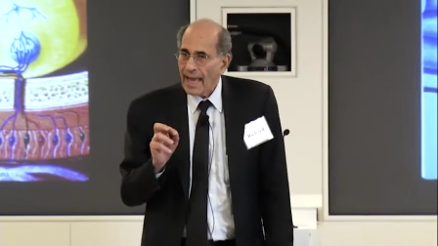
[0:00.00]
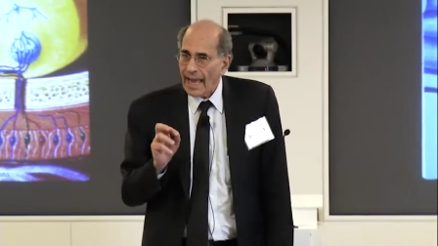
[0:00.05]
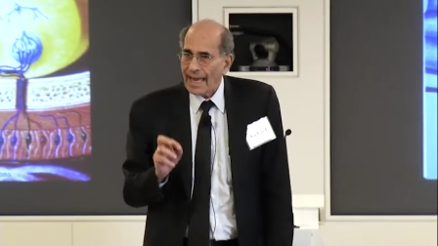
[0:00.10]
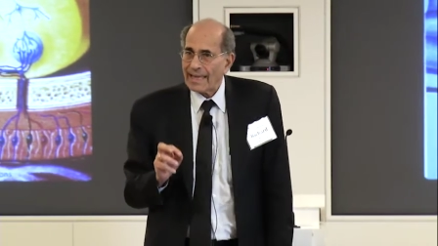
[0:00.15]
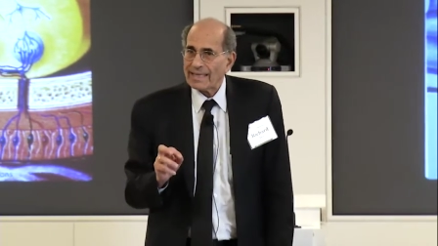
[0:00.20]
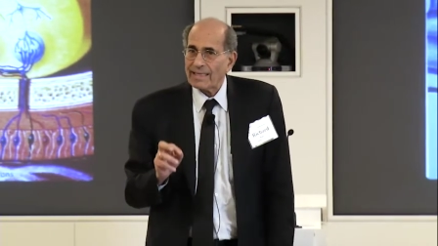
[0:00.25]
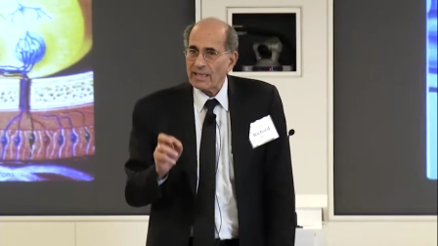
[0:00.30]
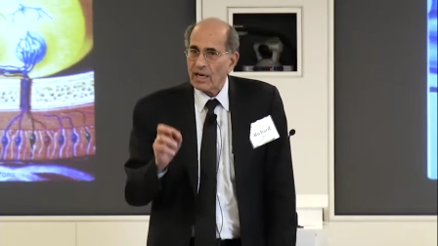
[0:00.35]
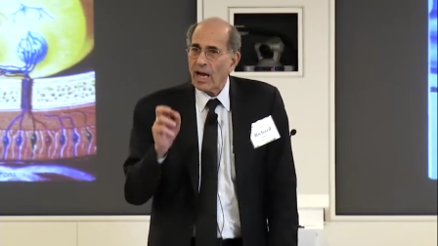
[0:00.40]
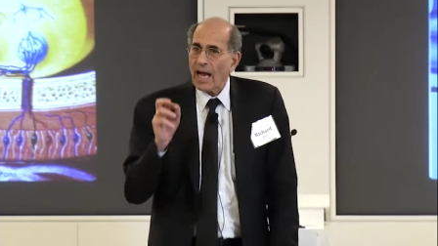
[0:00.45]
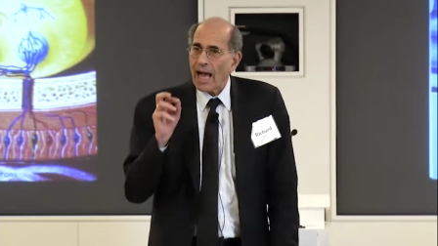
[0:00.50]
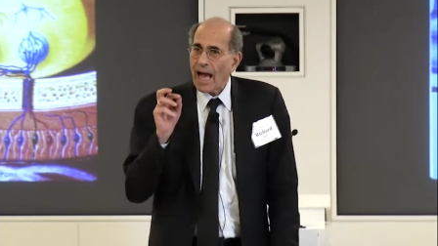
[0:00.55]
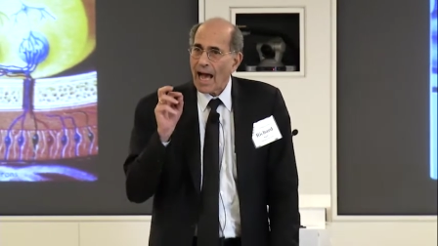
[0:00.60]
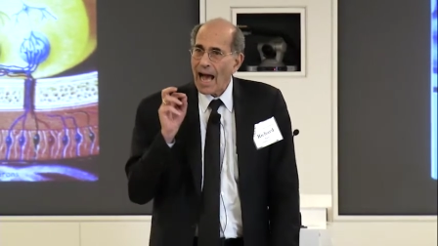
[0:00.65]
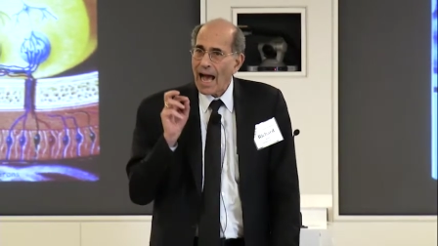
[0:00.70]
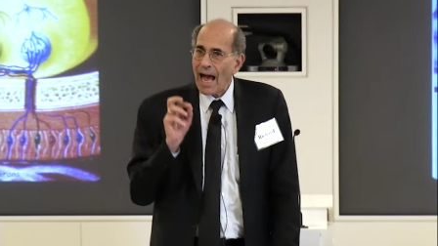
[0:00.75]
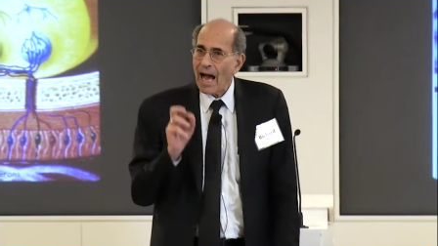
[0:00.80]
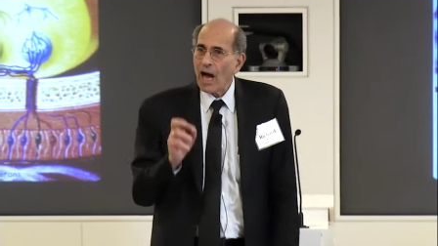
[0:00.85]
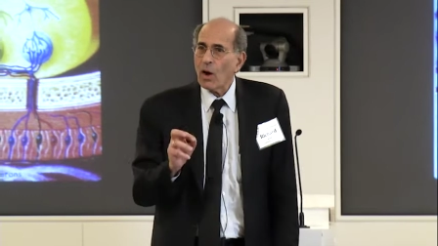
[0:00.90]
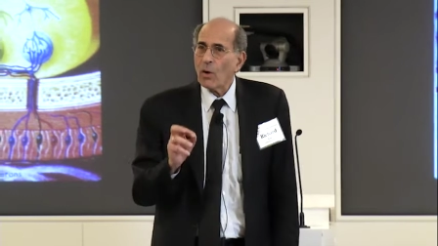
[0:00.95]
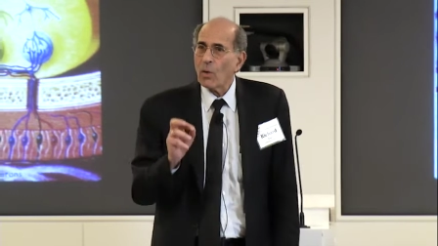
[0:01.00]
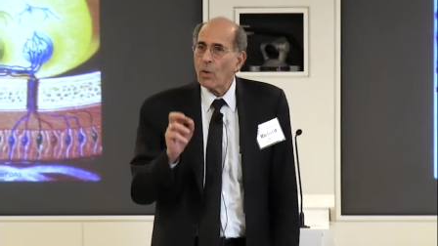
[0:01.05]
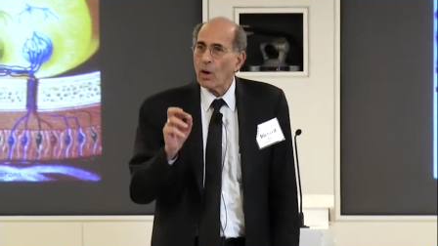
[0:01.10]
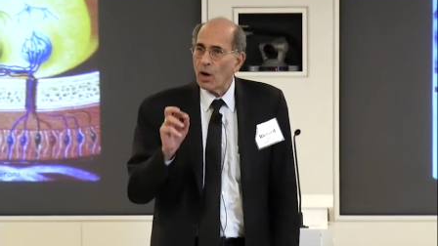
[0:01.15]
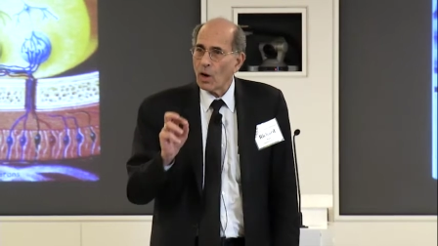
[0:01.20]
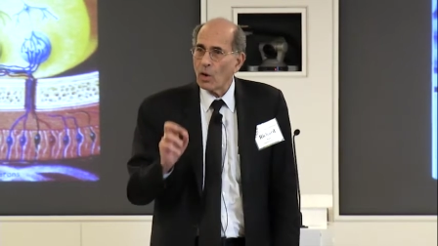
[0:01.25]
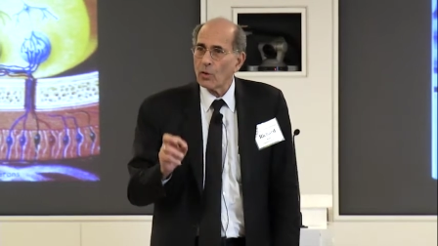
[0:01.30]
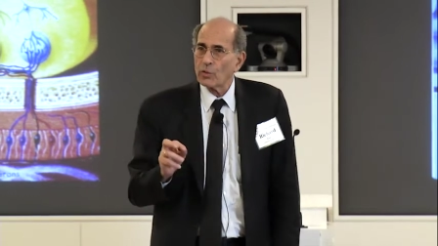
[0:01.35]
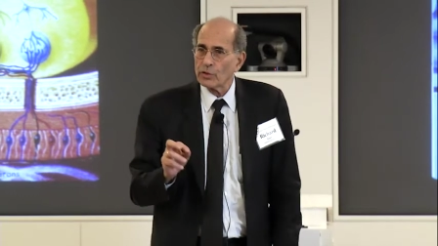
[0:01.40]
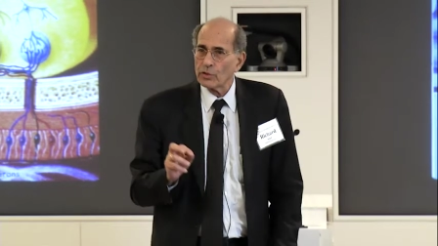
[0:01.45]
at how
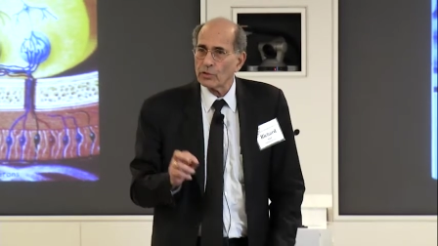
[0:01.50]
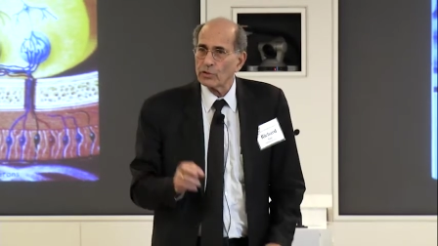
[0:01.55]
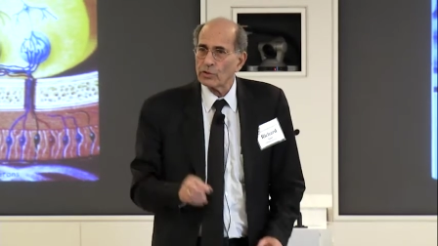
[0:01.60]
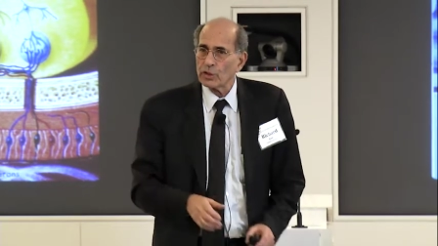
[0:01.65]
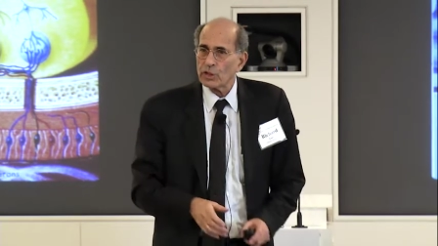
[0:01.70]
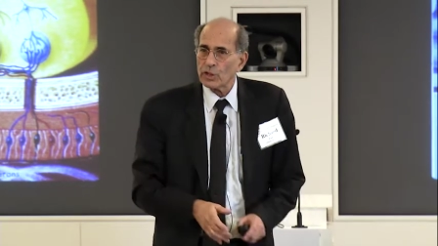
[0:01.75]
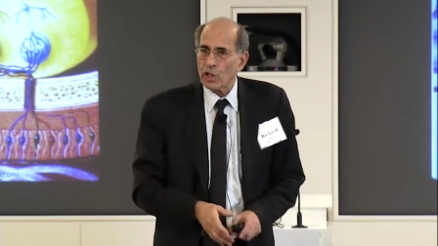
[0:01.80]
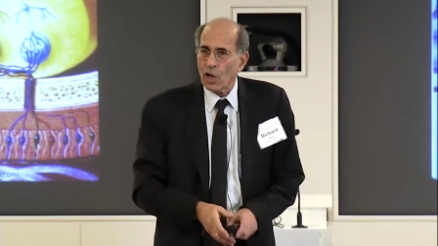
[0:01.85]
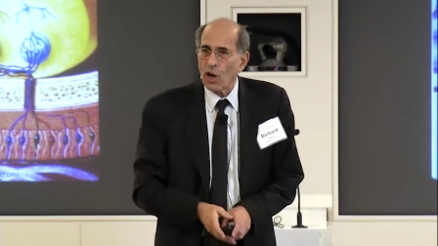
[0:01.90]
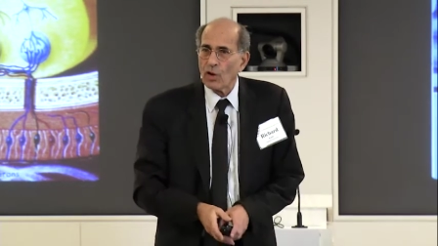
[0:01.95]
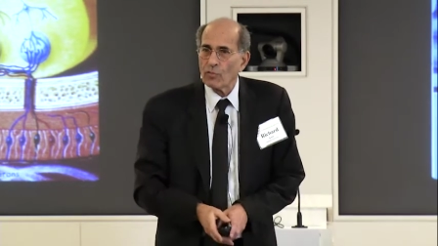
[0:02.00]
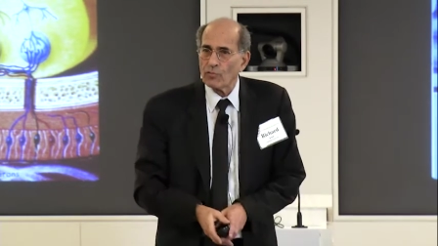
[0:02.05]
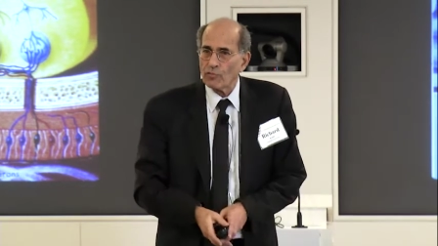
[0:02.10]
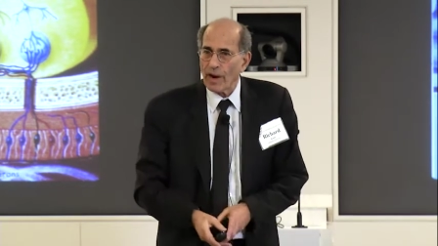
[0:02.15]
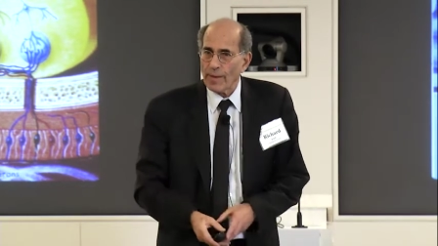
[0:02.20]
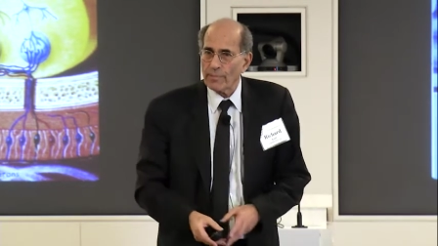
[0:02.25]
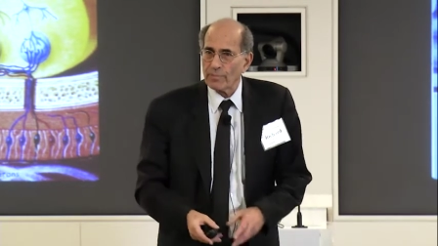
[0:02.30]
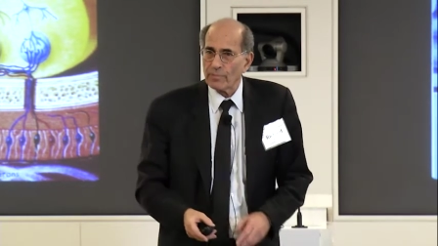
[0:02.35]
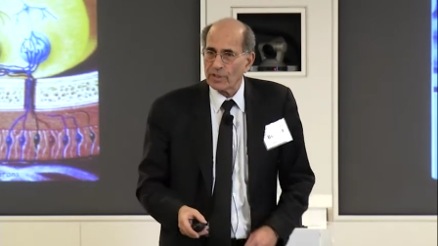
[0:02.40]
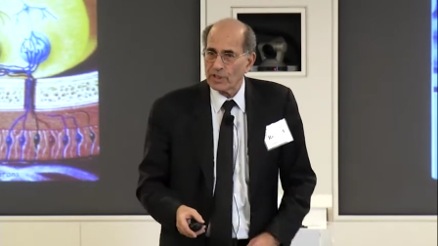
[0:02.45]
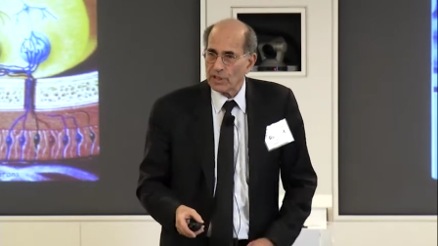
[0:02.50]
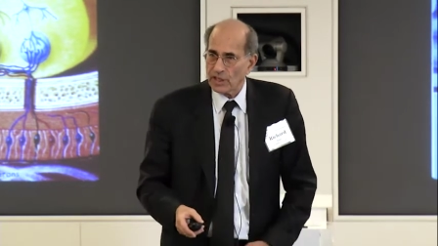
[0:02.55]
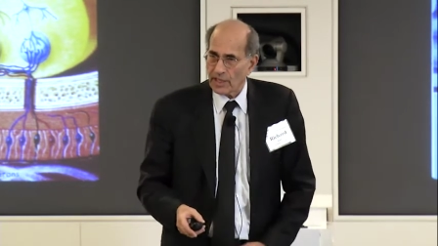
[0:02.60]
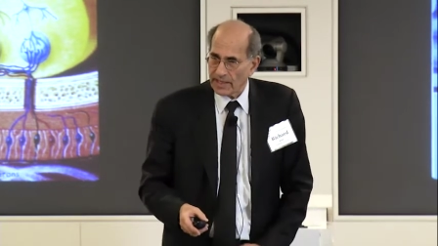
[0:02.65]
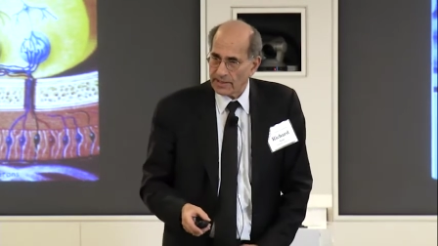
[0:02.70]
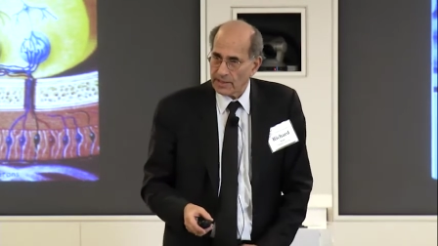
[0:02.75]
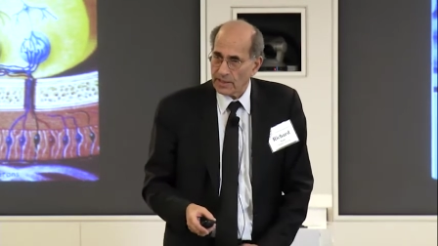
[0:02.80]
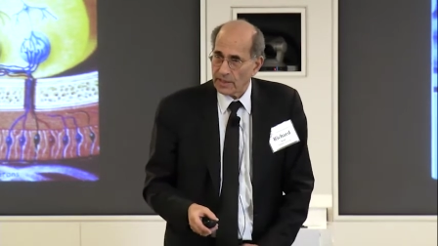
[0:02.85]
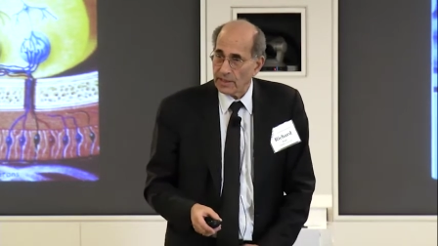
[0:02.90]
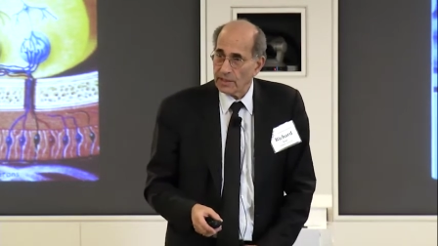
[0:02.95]
odors are
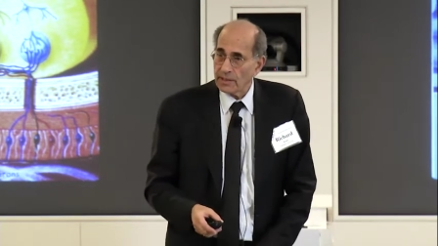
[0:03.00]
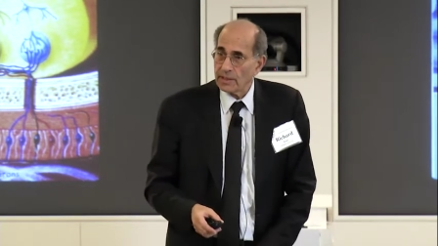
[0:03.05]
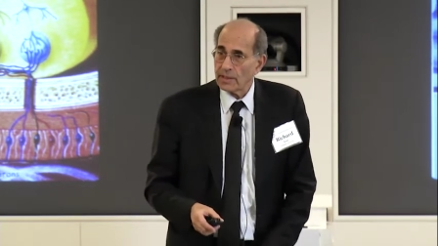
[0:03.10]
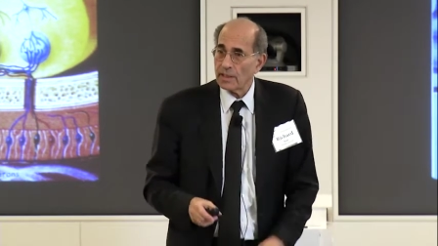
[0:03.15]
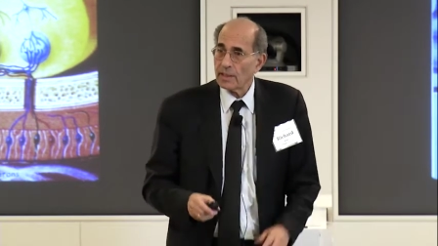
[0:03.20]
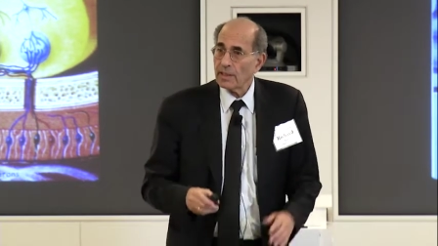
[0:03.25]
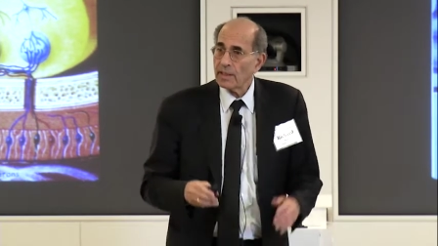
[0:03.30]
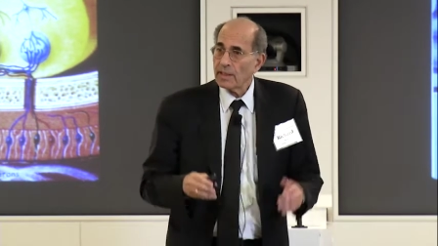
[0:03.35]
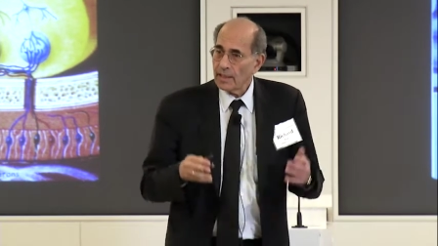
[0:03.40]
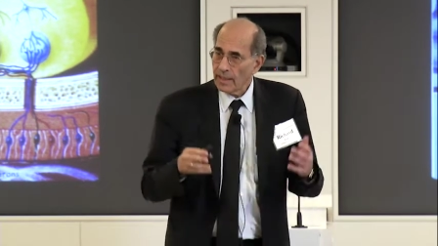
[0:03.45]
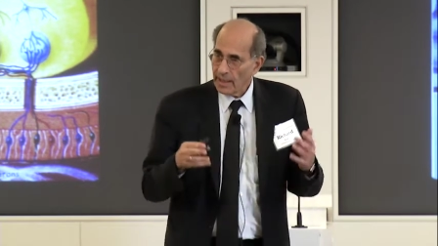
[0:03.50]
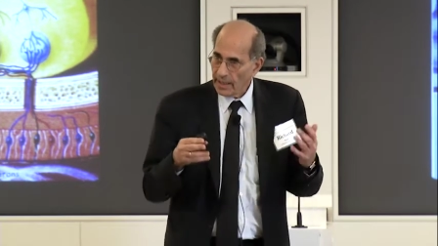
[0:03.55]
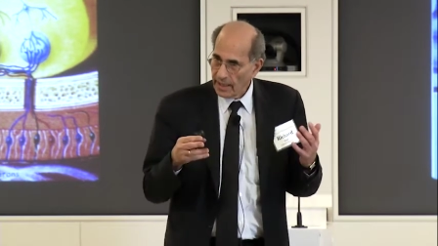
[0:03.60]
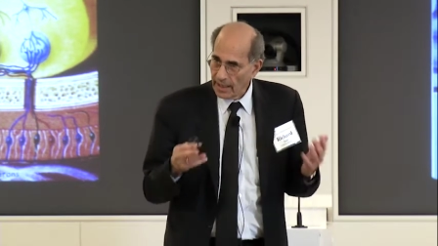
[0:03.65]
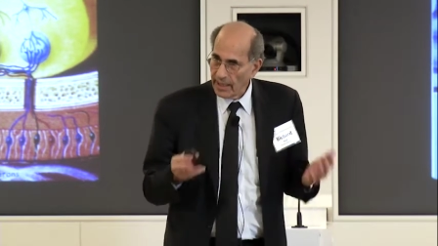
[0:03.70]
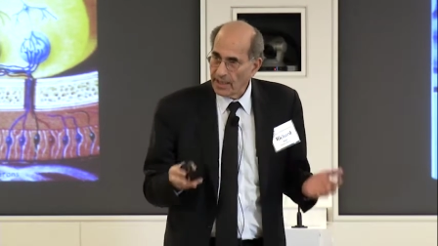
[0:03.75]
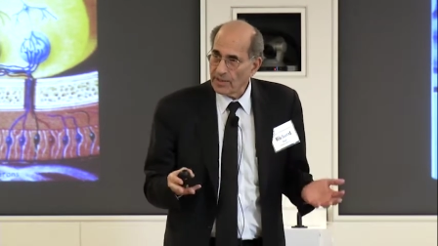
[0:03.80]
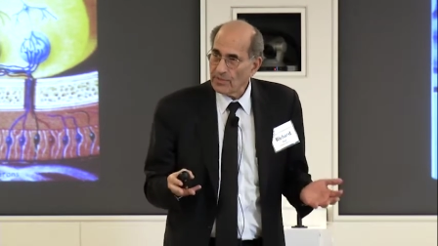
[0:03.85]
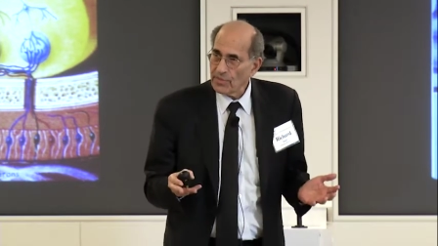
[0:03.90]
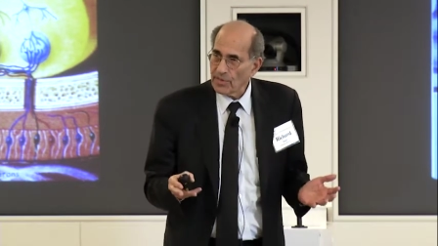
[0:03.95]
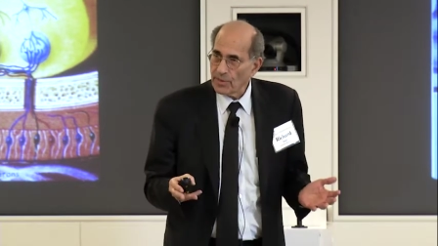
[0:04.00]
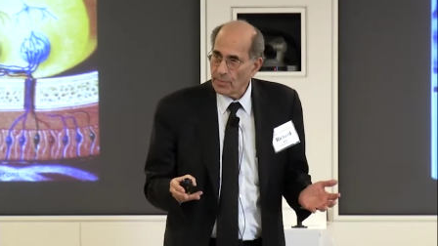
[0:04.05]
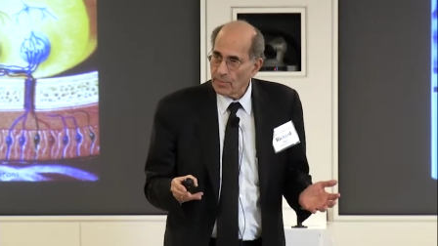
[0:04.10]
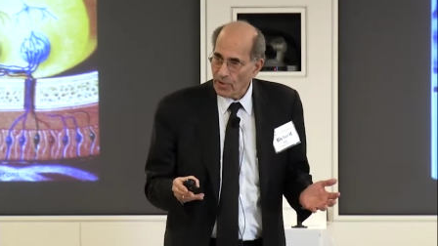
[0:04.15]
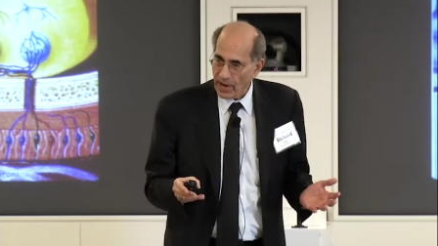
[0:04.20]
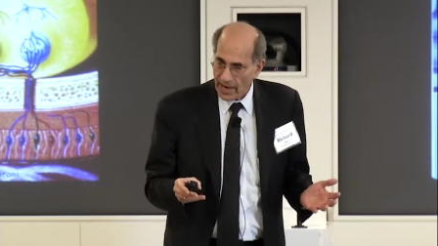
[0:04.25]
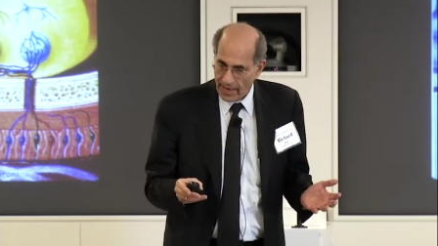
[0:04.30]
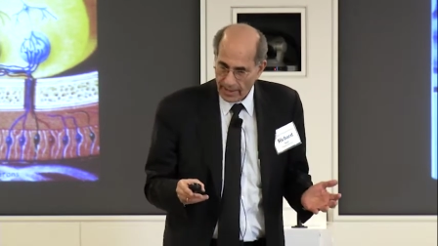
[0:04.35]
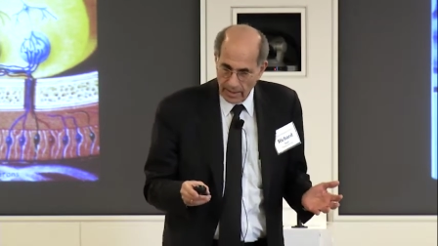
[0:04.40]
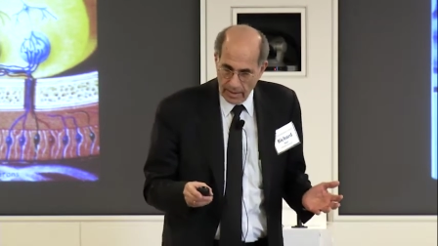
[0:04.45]
represented in the
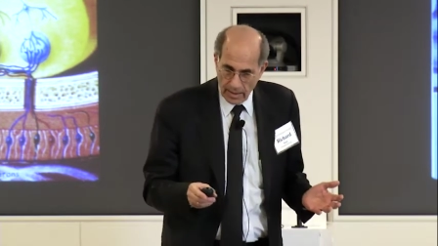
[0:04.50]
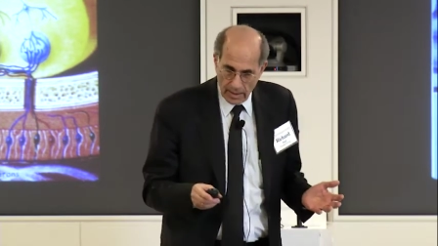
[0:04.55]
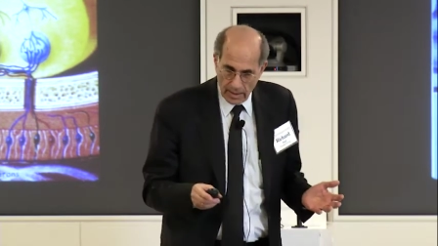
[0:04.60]
brain.